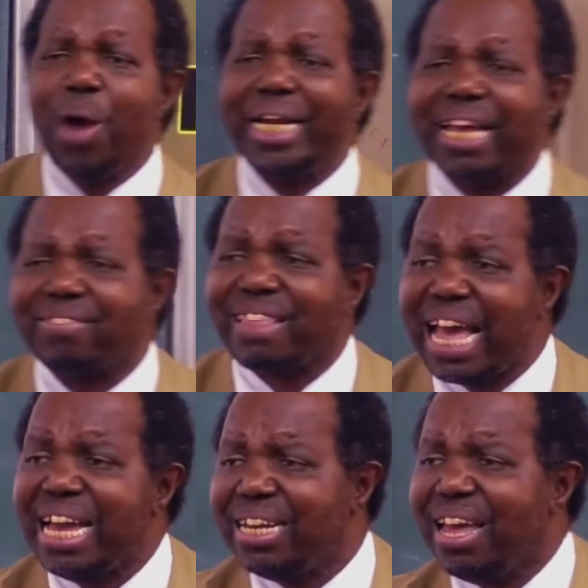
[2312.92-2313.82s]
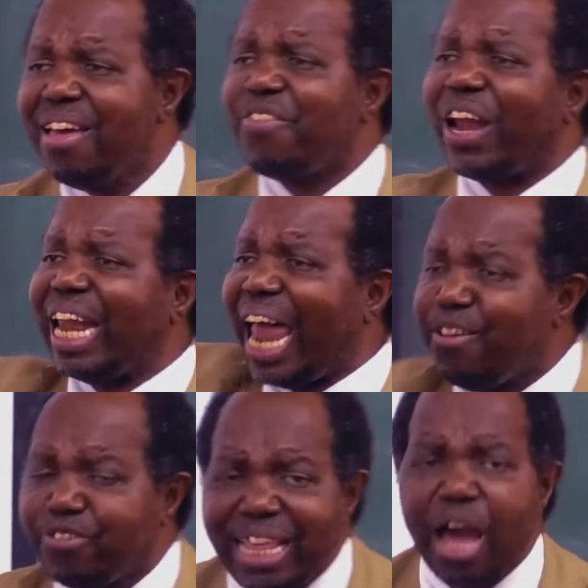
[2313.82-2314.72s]
To understand the
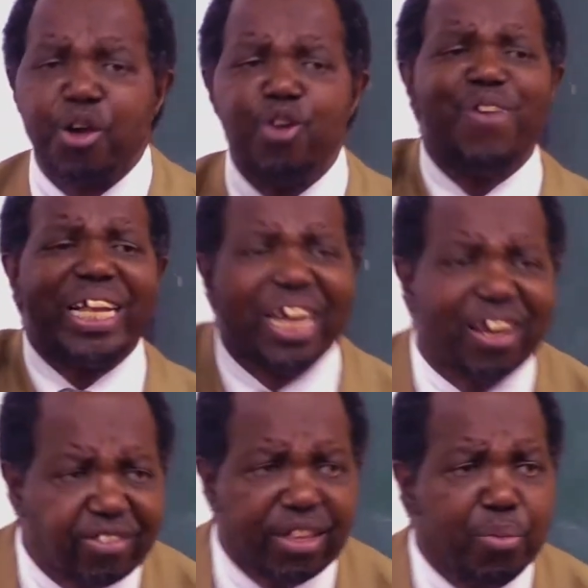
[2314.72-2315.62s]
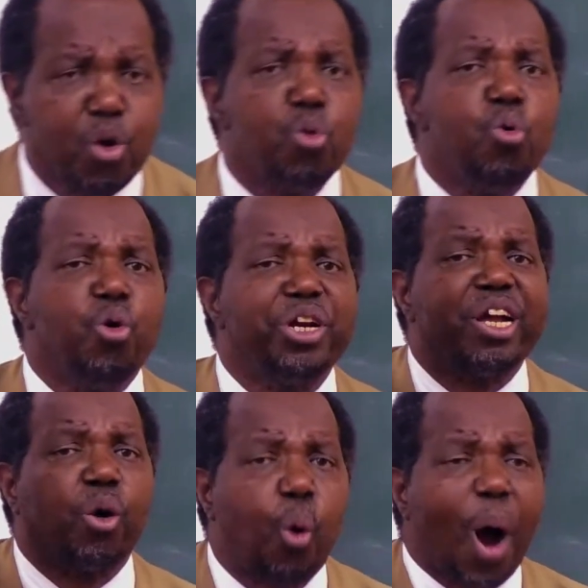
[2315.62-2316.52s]
lifestyle evangelism will
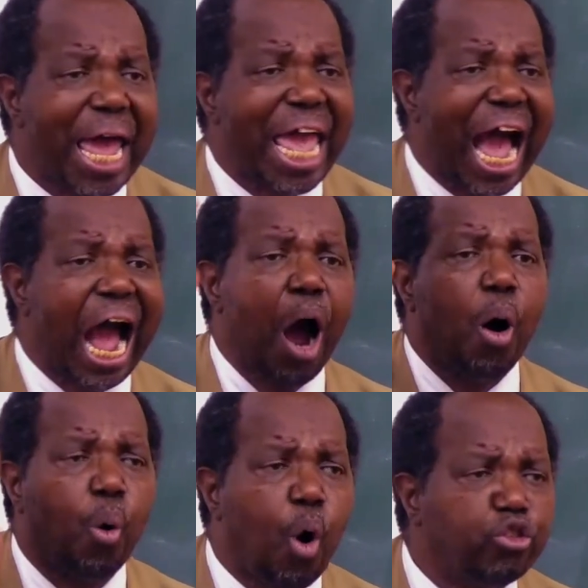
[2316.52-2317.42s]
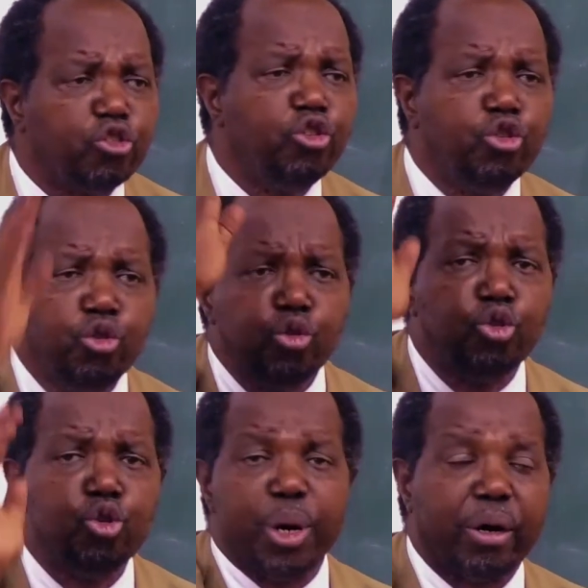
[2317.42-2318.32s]
require what you
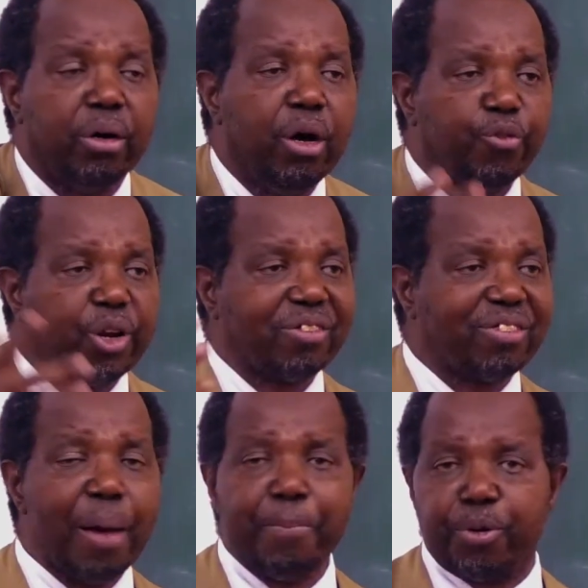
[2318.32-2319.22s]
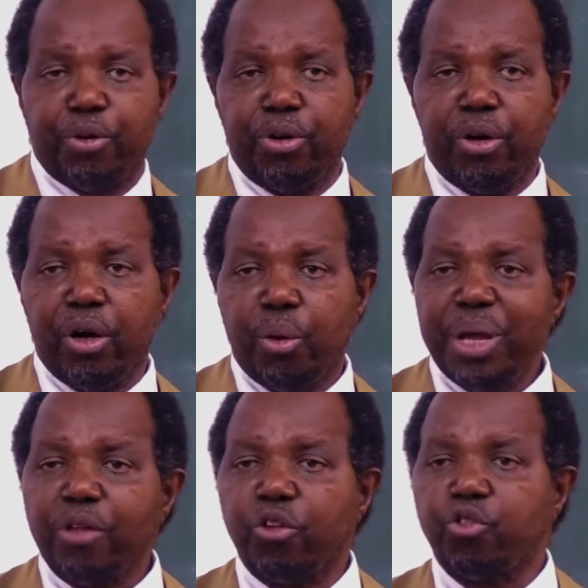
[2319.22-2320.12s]
do well. For example,
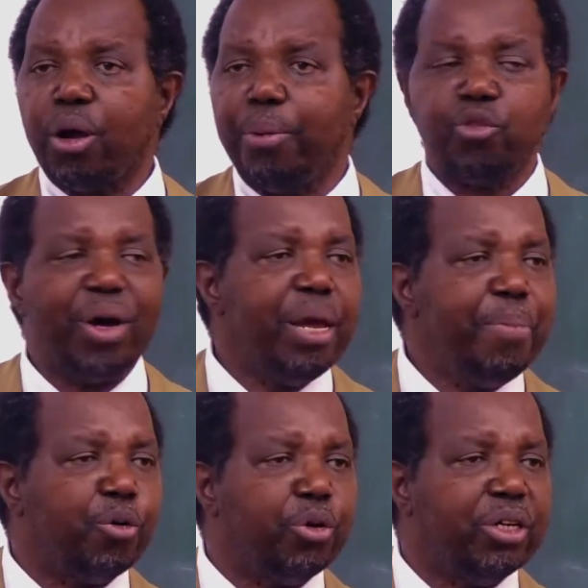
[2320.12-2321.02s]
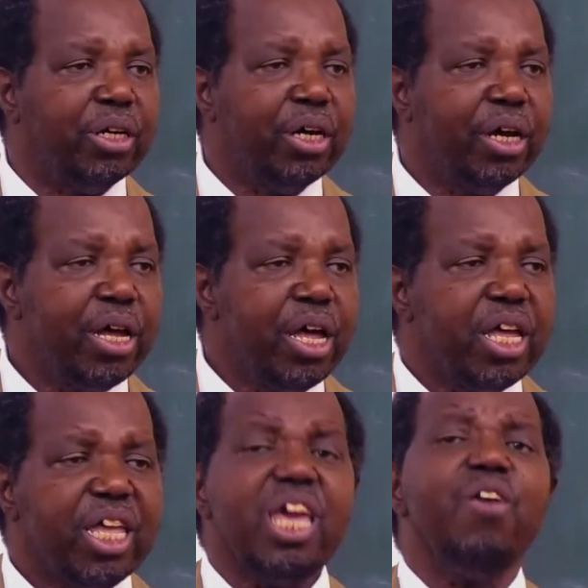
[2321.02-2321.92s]
we have to talk about your neighborhood.
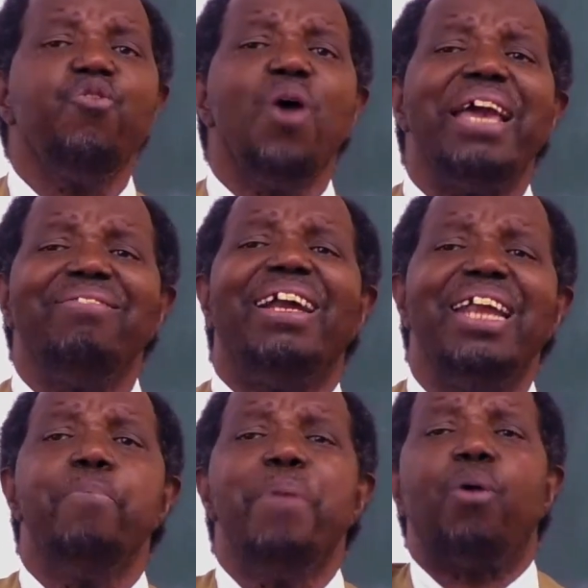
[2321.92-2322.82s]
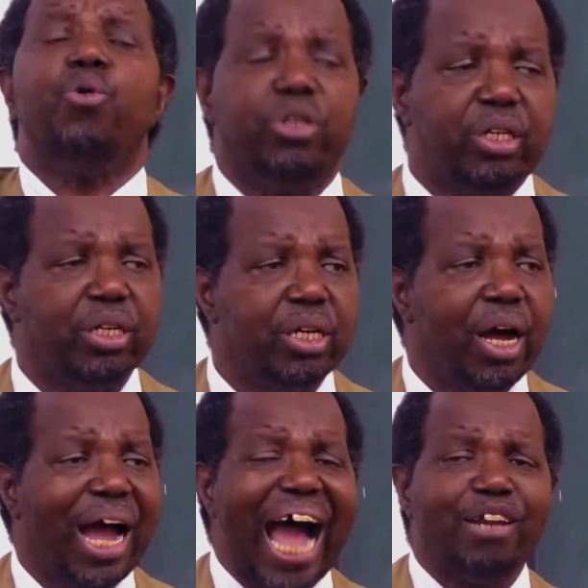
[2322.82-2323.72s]
If you are in the neighborhood
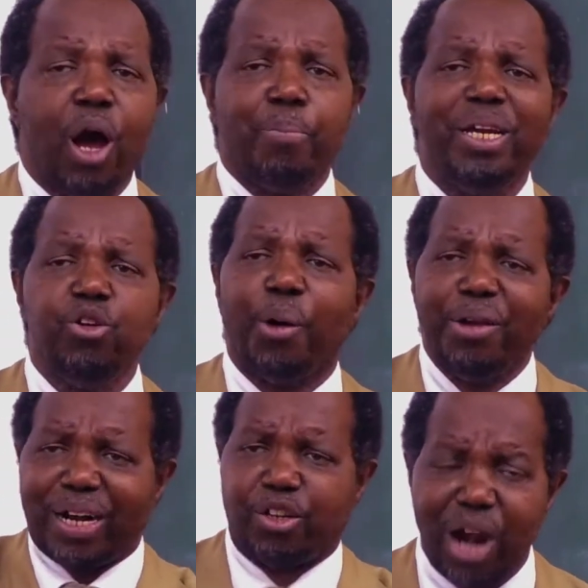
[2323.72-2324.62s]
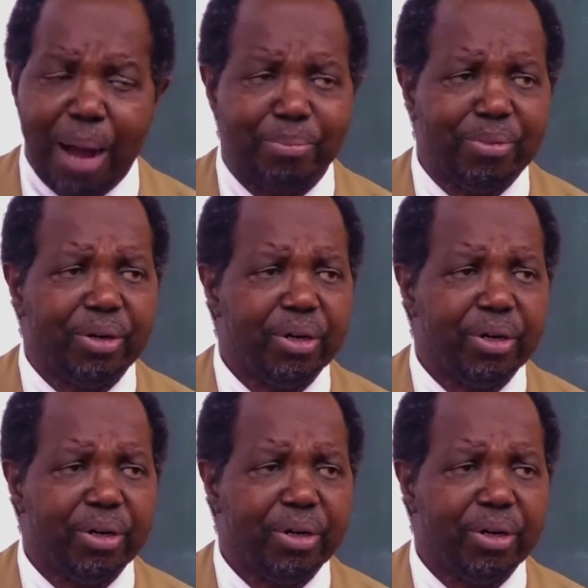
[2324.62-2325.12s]
and you have made your wife a drum,